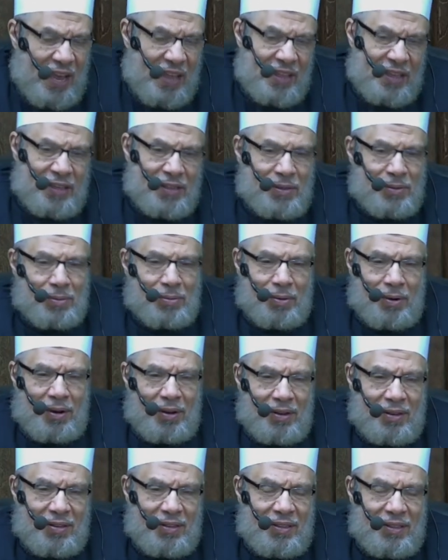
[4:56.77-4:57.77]
The time
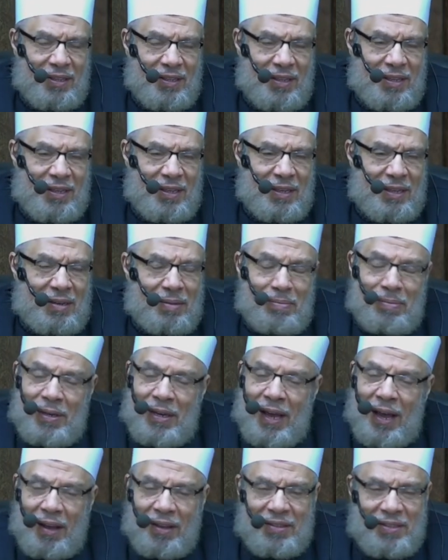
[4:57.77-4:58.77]
that this surah
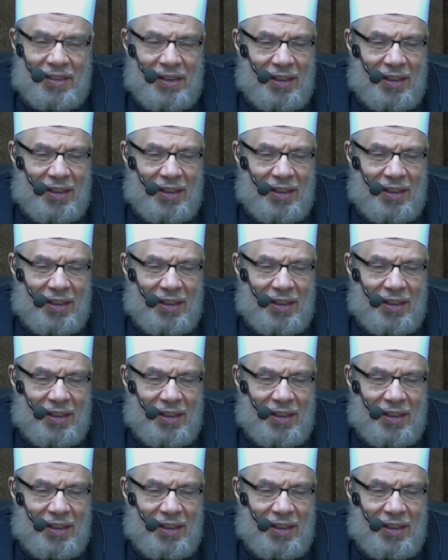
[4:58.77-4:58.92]
came in,